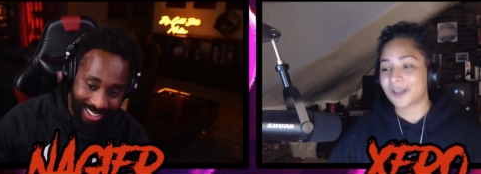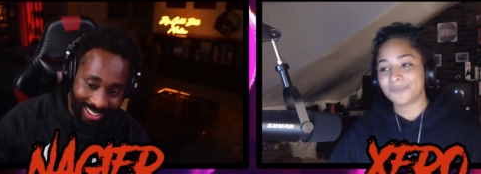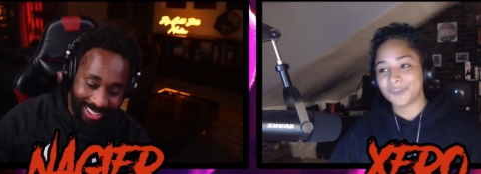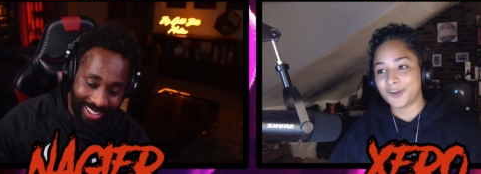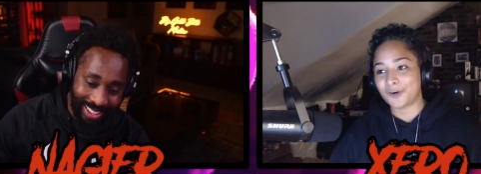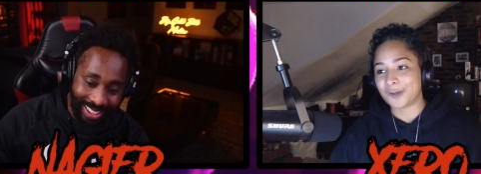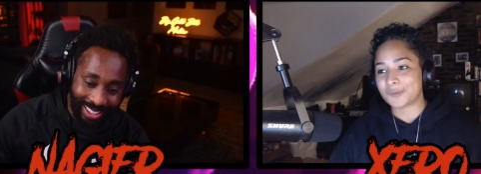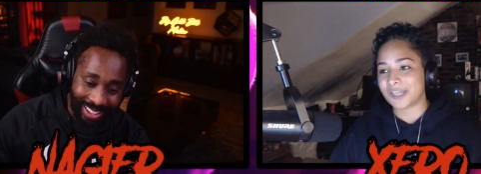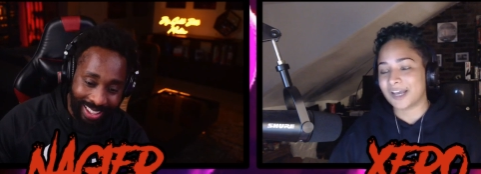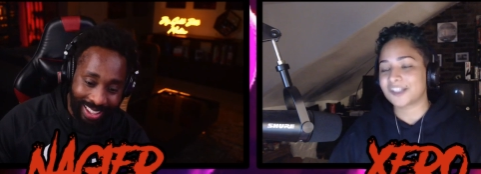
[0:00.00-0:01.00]
Speaker 1: You know what I'm
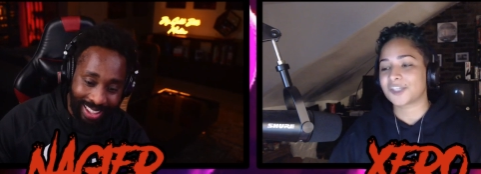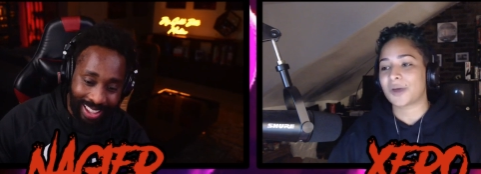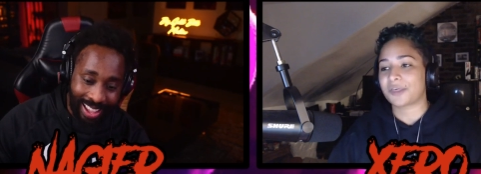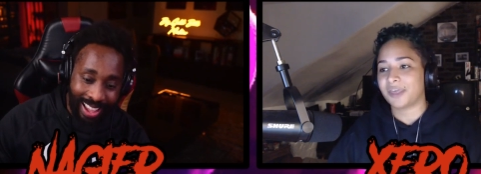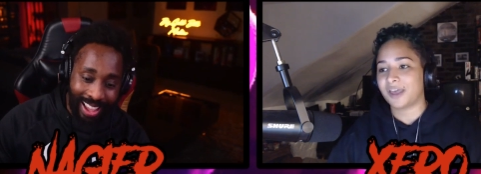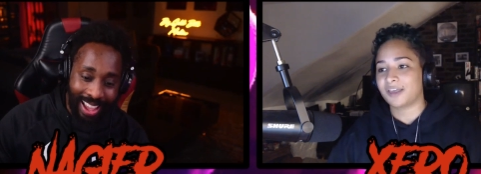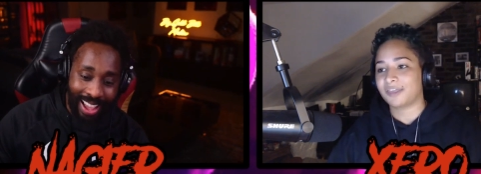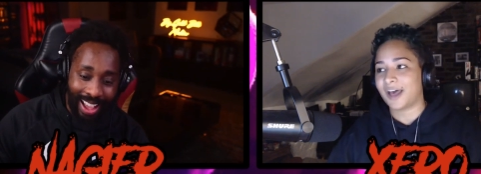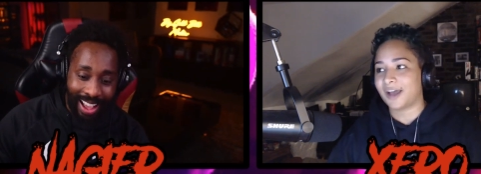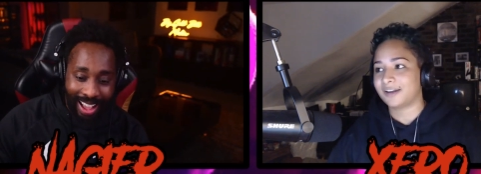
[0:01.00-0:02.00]
saying? So I think
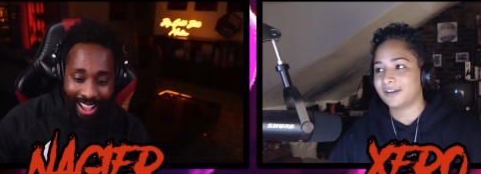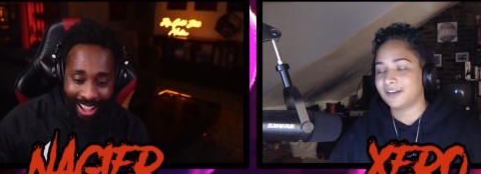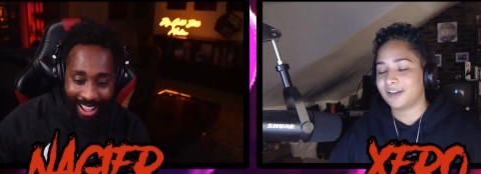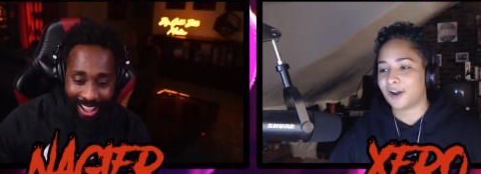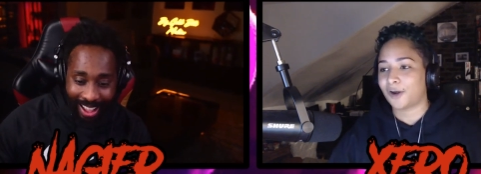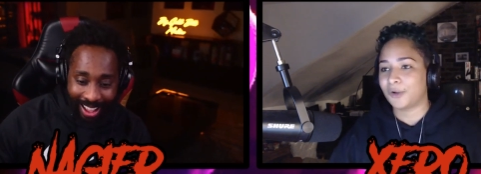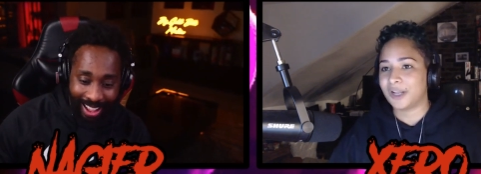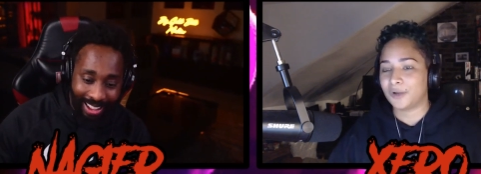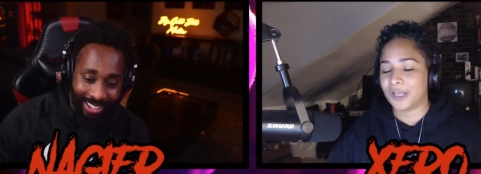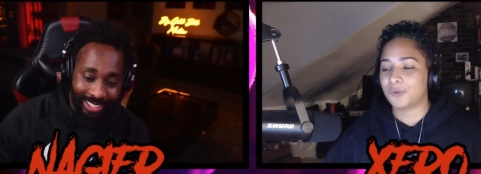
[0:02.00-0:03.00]
that you know it,
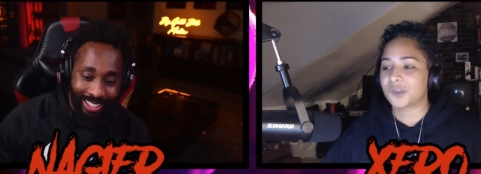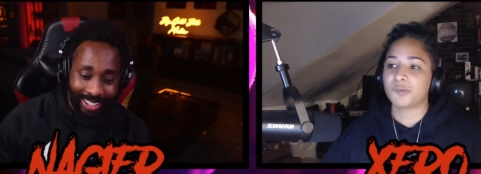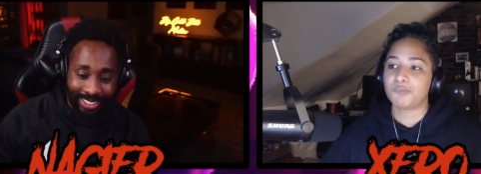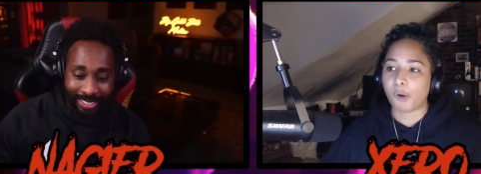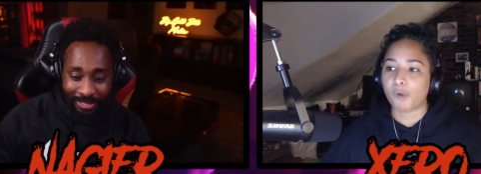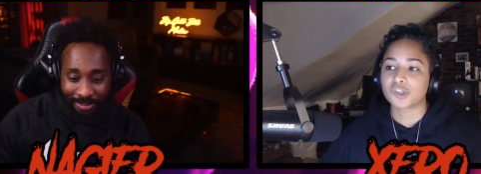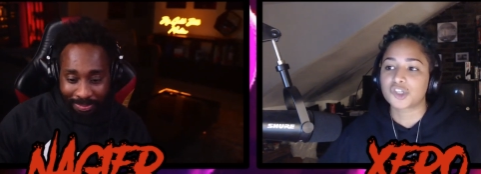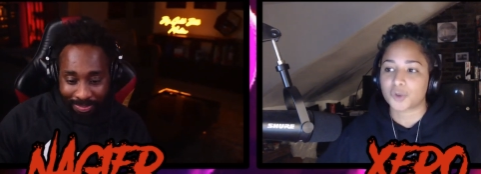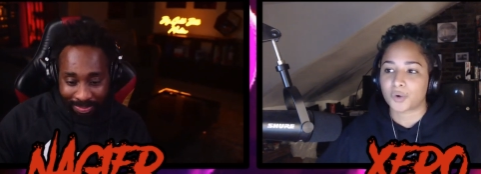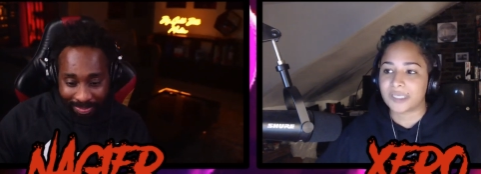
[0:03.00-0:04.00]
it was a bold
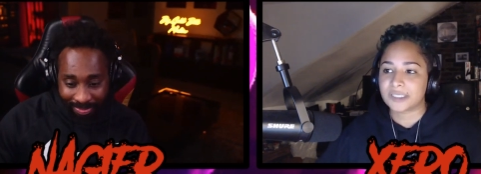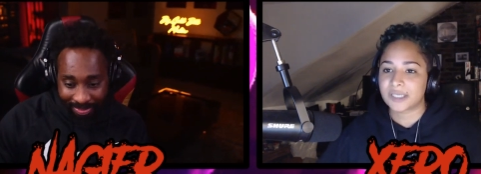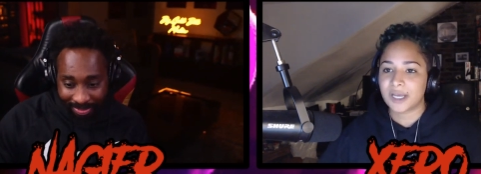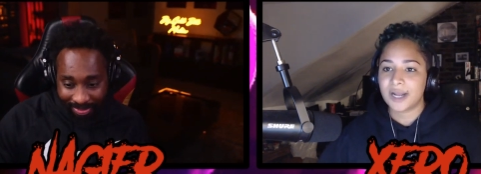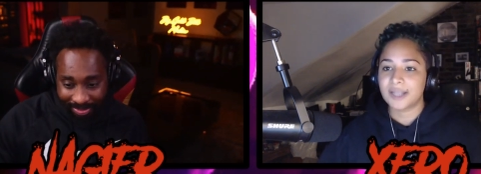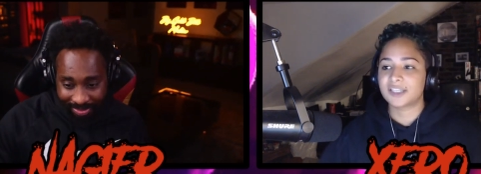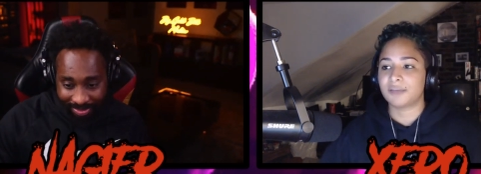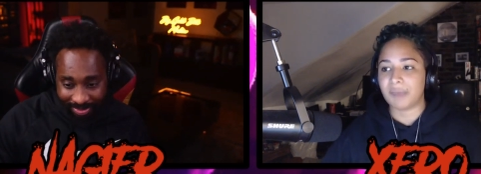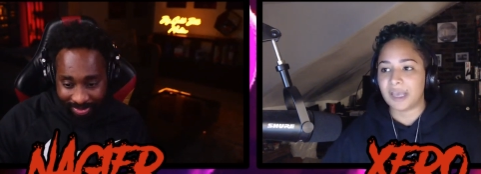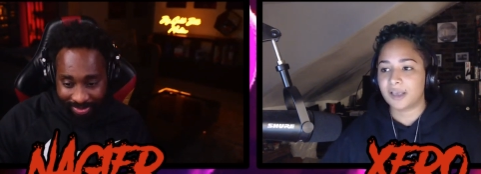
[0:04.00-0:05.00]
choice to
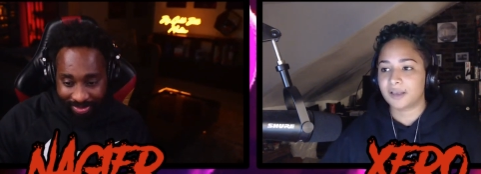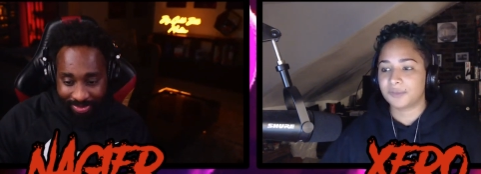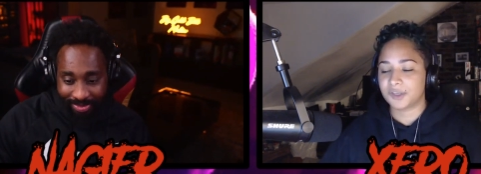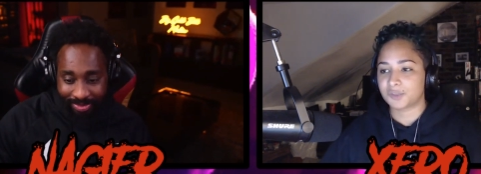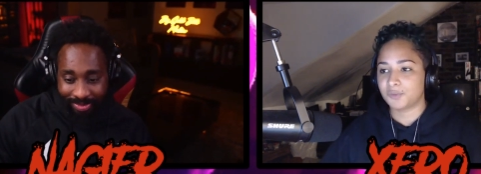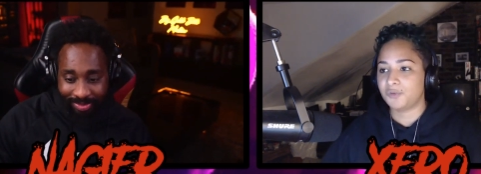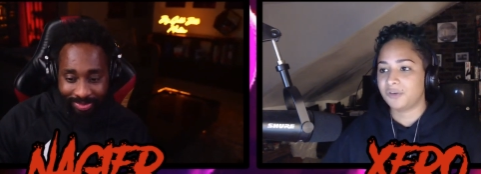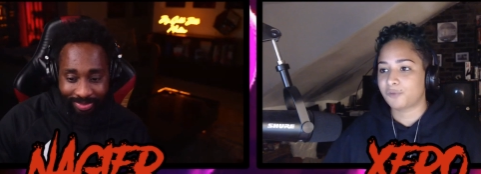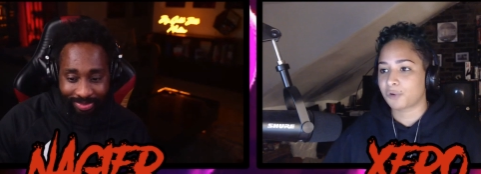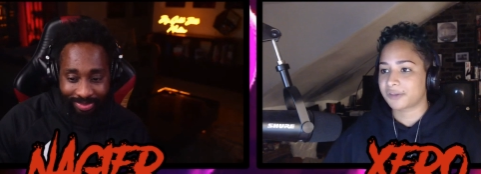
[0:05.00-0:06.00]
make this movie
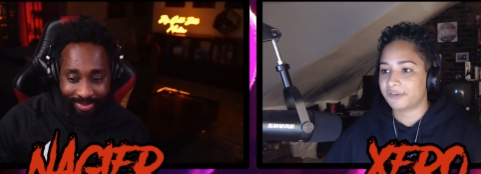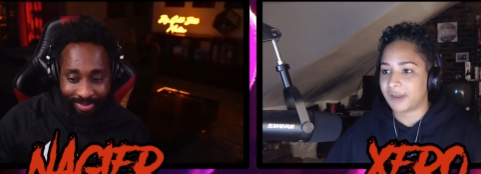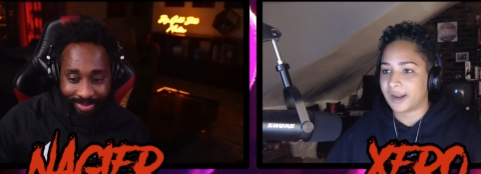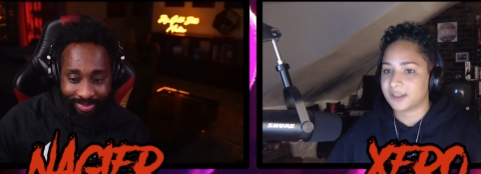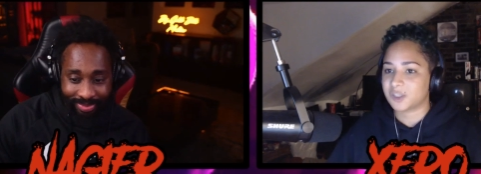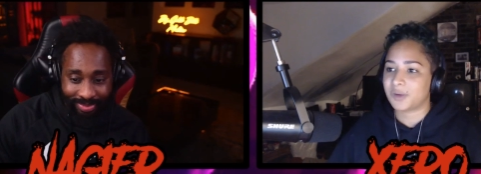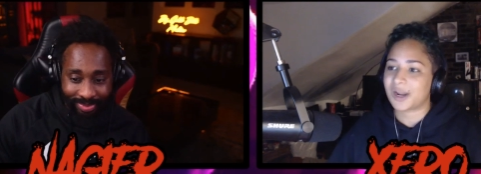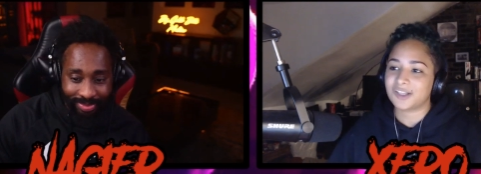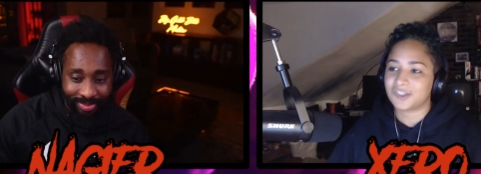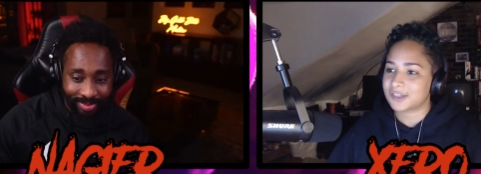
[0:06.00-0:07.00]
for the fans, but I
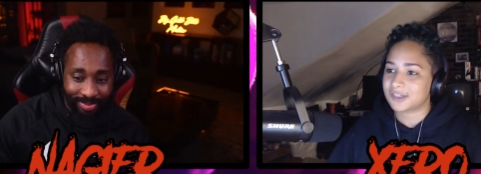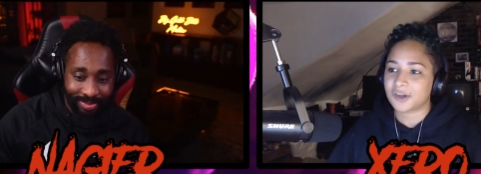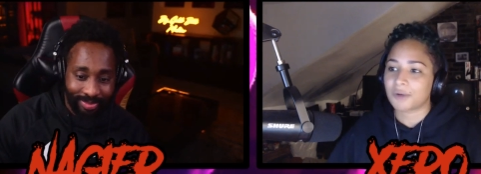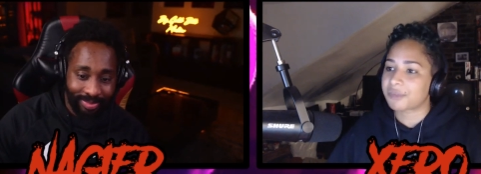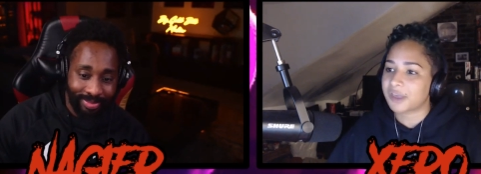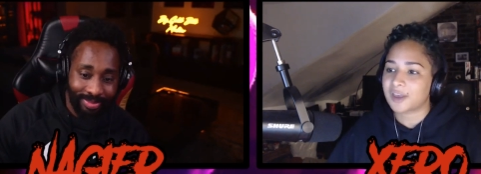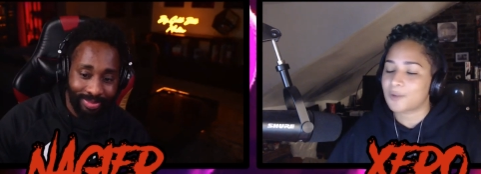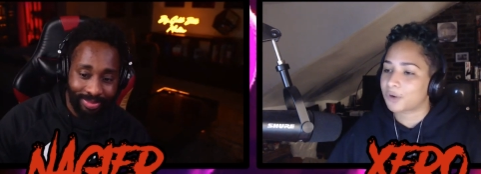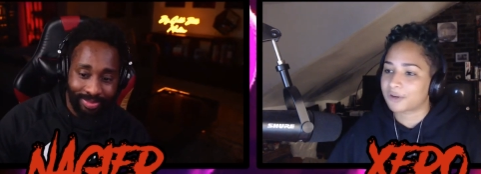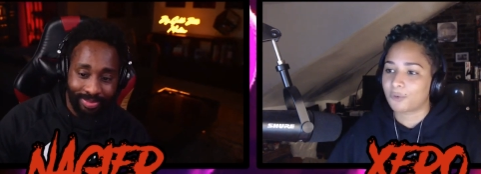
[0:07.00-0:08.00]
just don't think it would
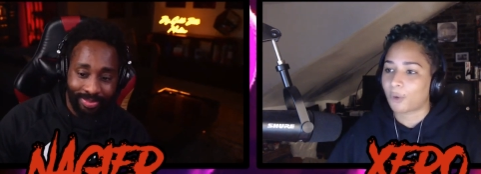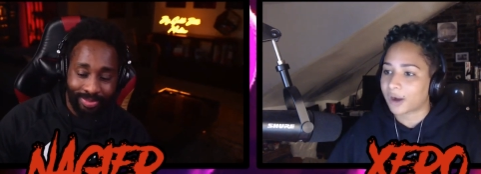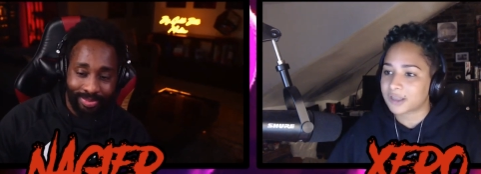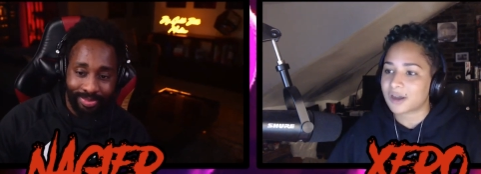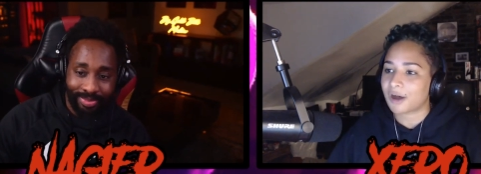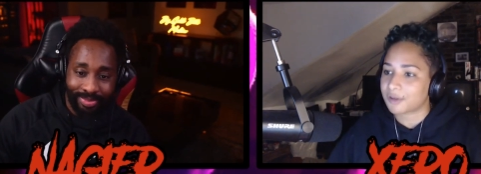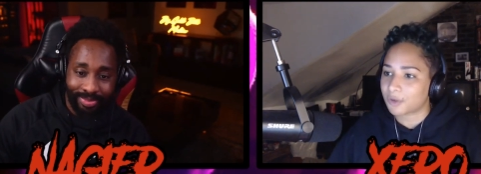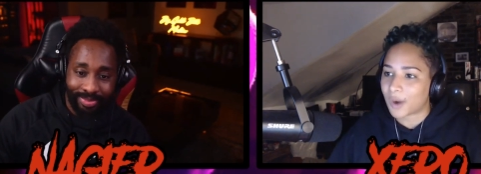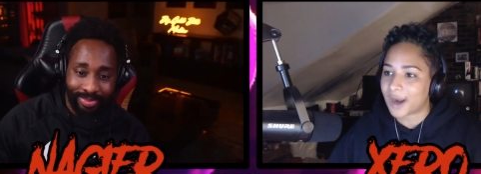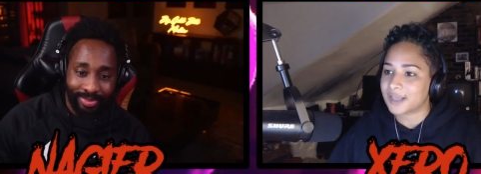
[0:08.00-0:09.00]
have worked
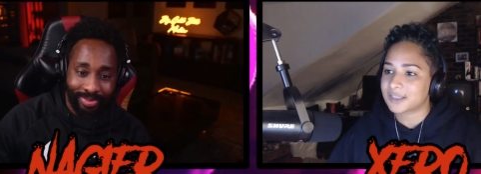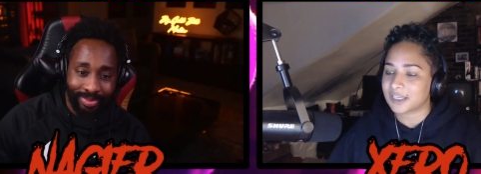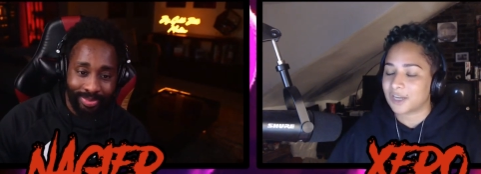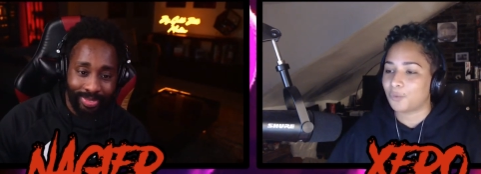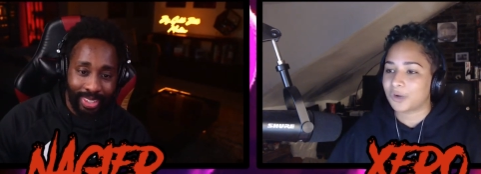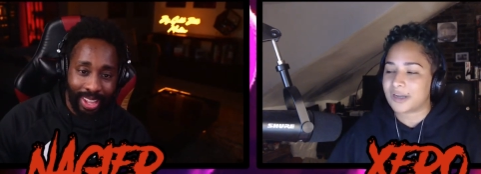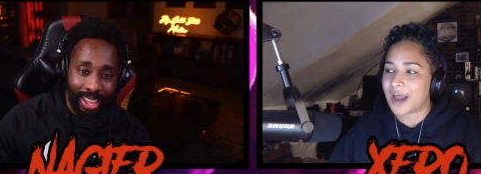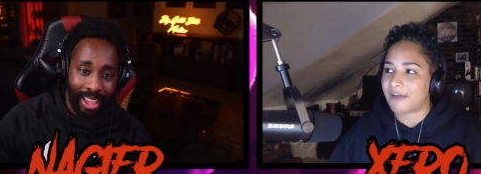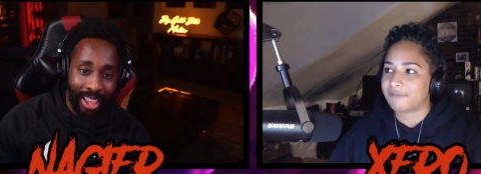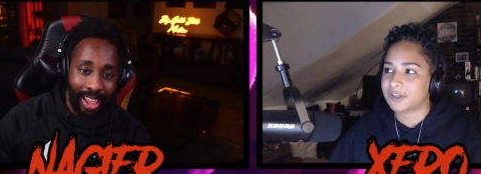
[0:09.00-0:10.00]
otherwise, and it wouldn't
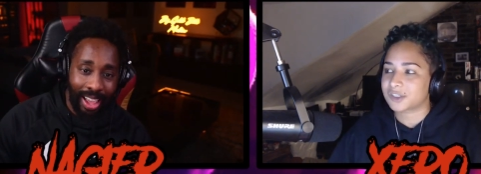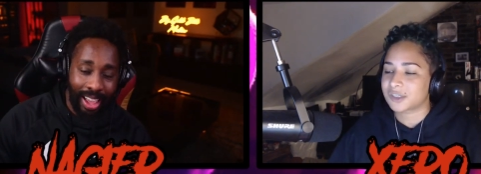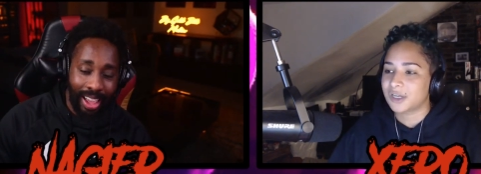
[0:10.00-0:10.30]
have this